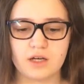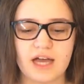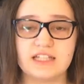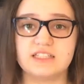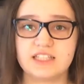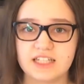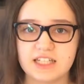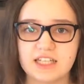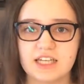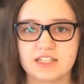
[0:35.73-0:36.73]
I
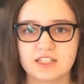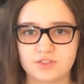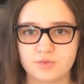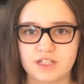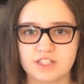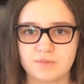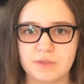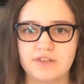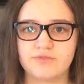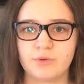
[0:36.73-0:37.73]
did get this
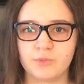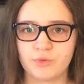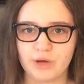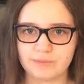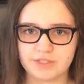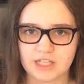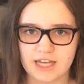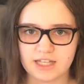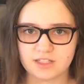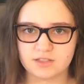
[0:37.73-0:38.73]
recipe from a
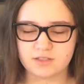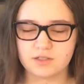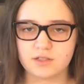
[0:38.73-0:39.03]
website,